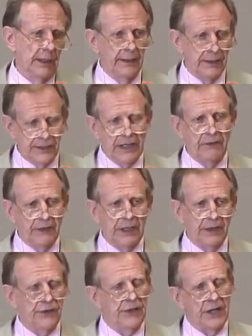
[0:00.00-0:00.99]
in the
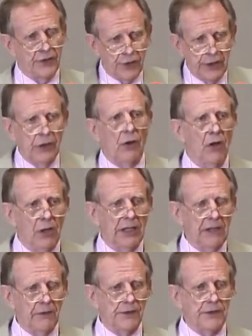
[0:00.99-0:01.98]
17th century in all
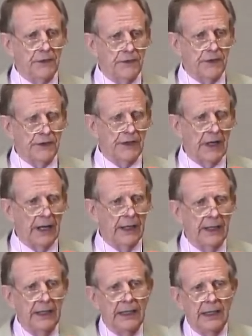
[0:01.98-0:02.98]
levels of
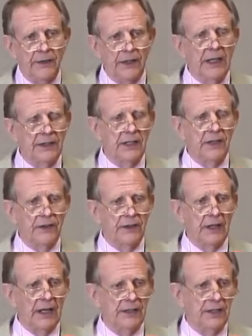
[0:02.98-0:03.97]
society, in the 18th
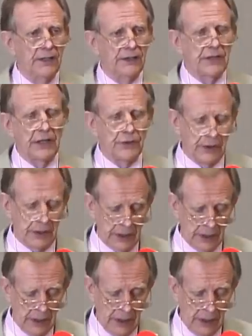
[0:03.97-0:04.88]
and 19th century